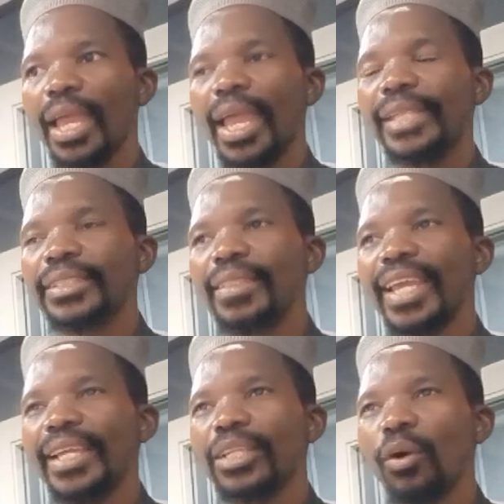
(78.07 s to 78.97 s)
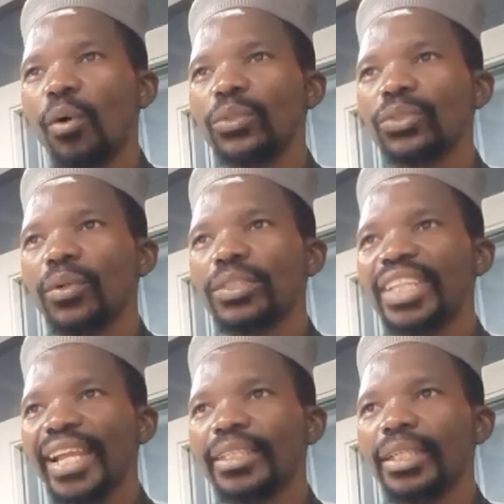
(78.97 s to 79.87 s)
And they also
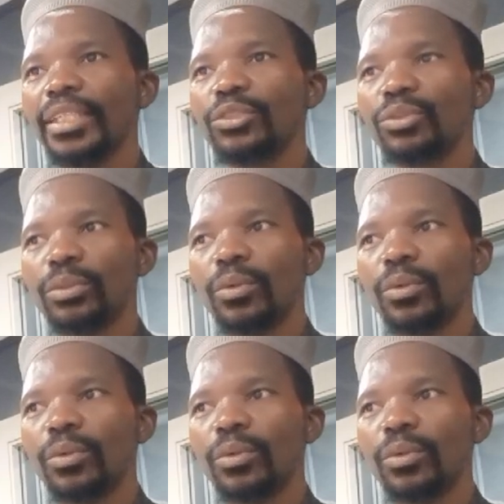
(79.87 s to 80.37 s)
take into